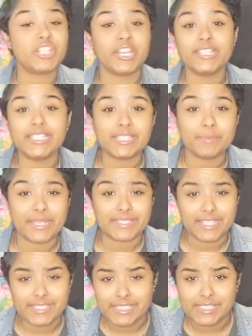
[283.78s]
I shared this in my
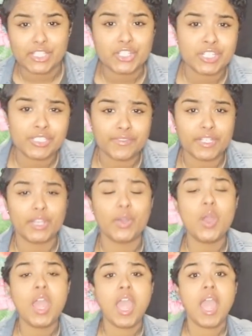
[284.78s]
Texas Teachers
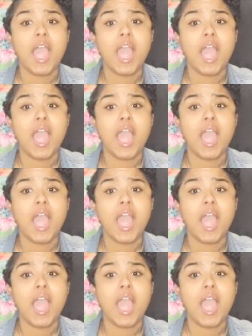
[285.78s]
video.